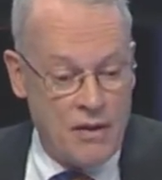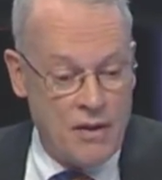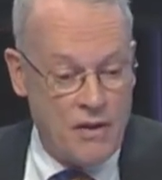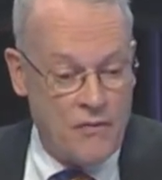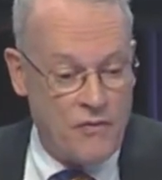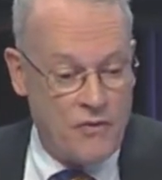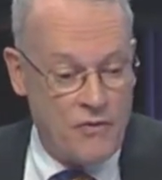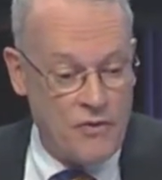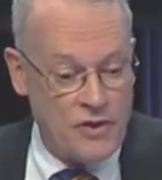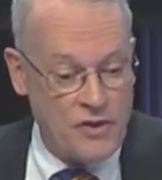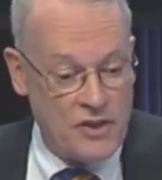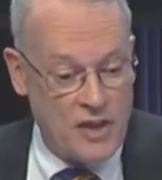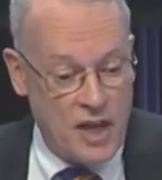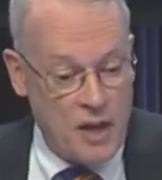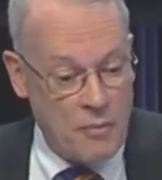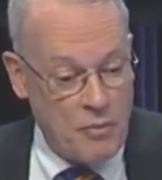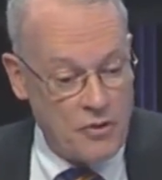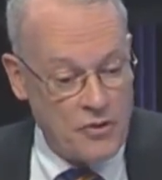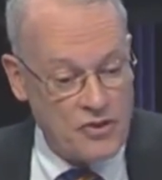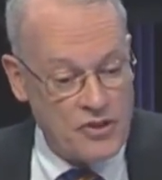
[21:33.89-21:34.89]
for the
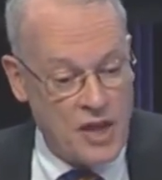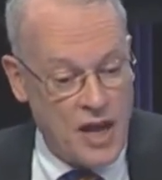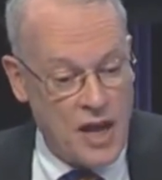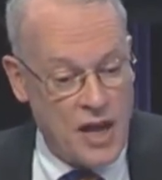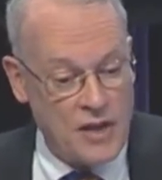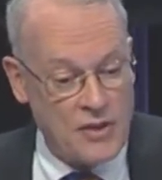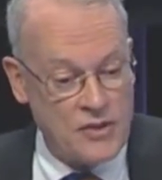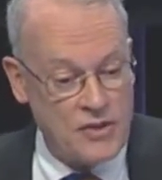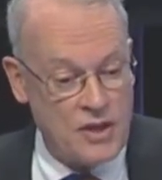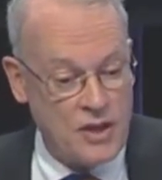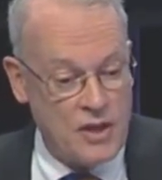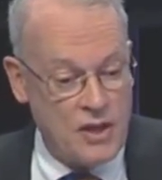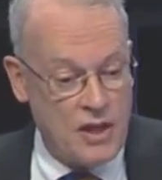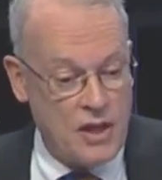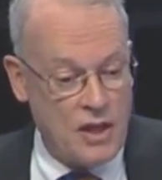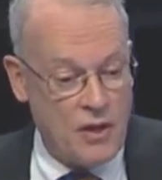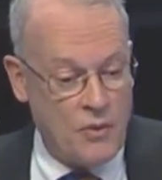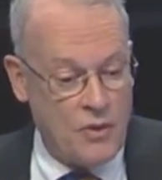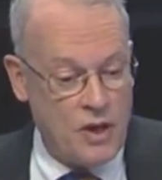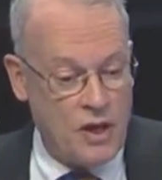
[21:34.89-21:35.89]
sample size,
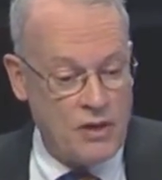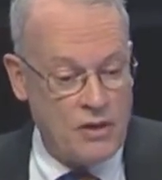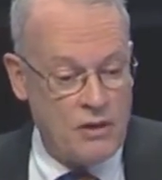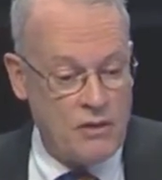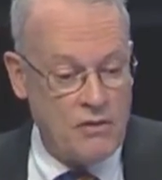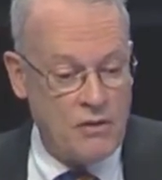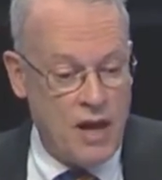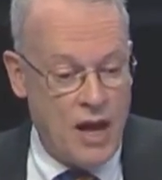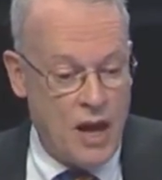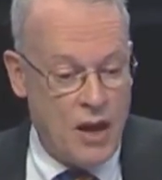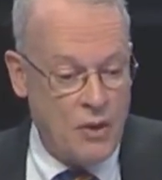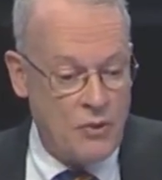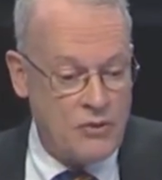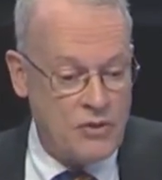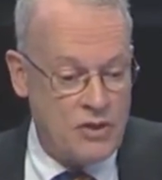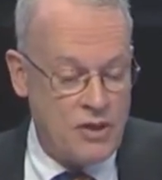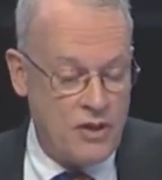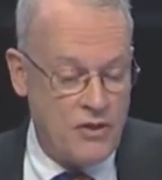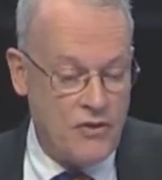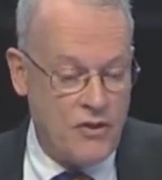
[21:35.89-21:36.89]
when it turned out
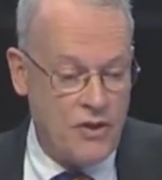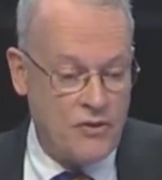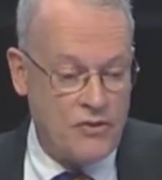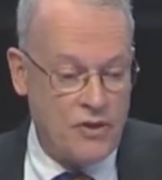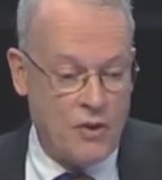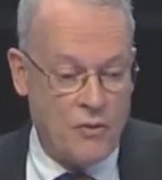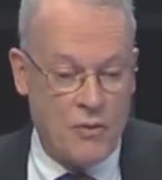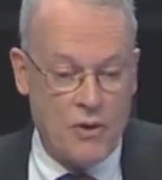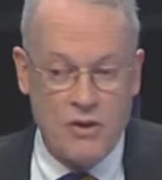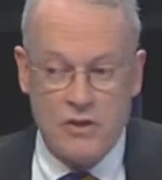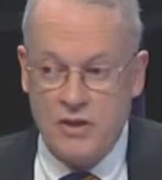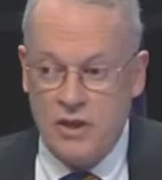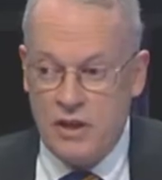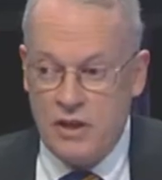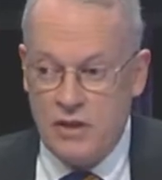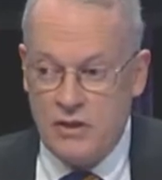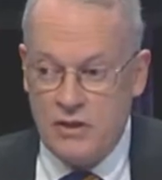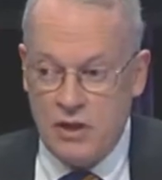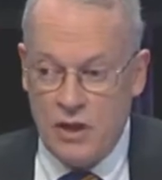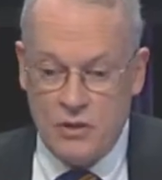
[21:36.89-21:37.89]
that there weren't
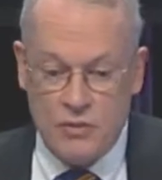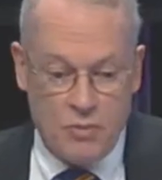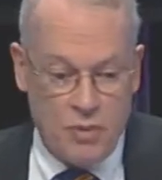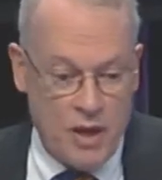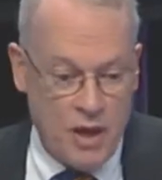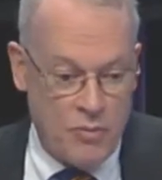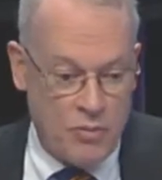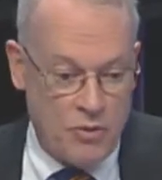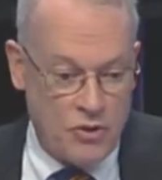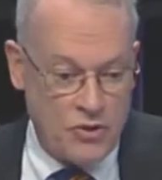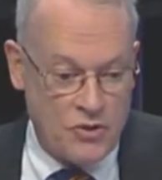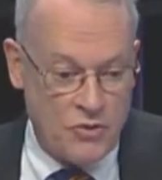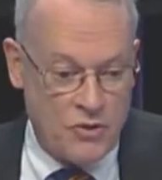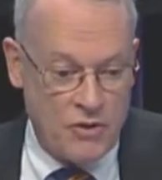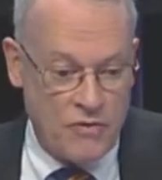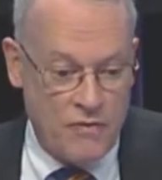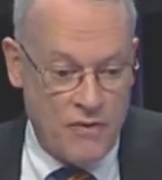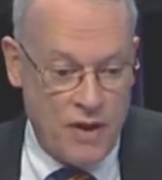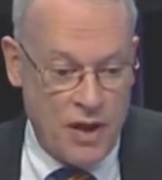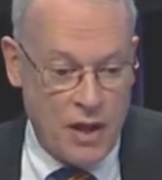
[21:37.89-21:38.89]
any such papers
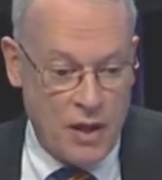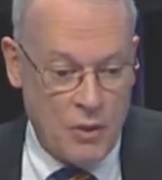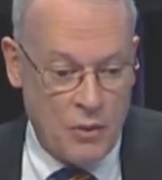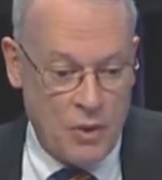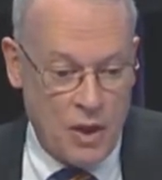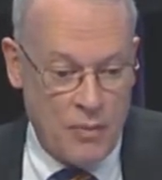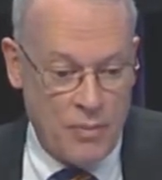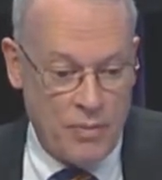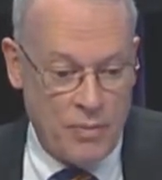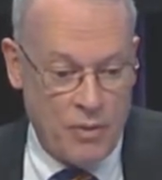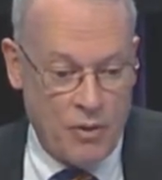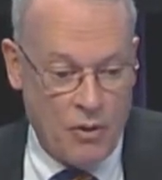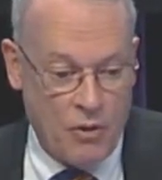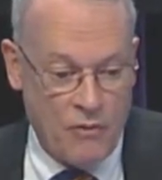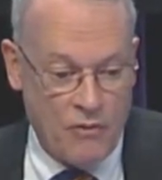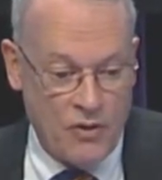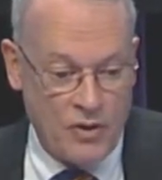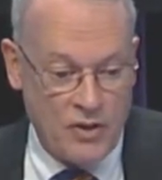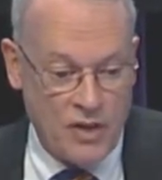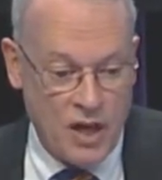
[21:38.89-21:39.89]
with follow-up
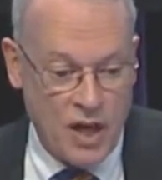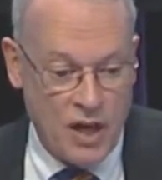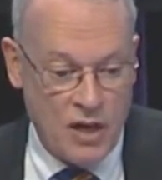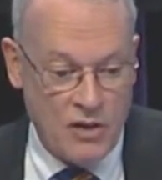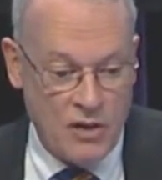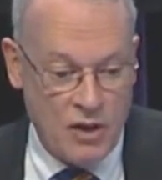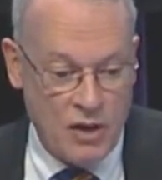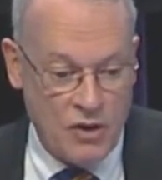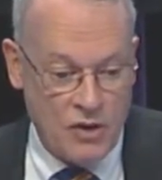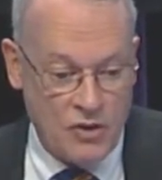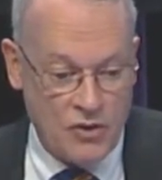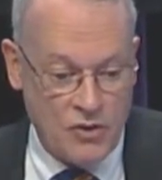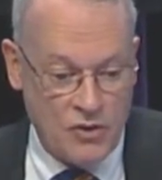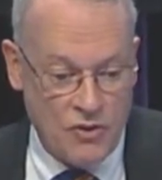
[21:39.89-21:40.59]
over 10 years,